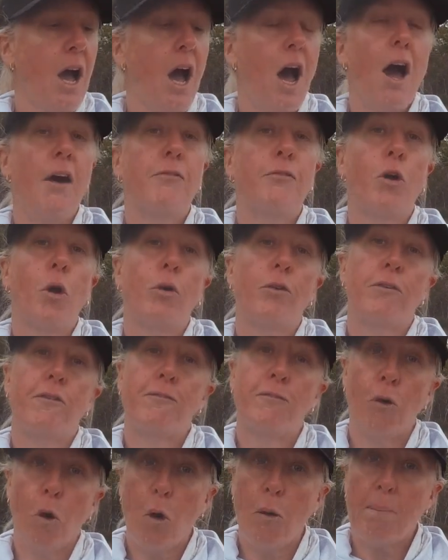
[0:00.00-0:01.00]
I've got
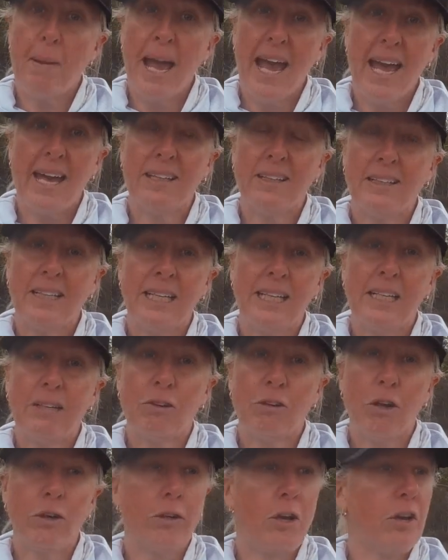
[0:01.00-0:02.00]
4-pound
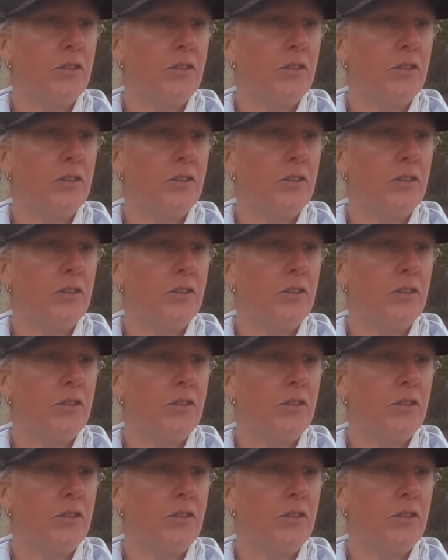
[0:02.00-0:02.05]
leader on.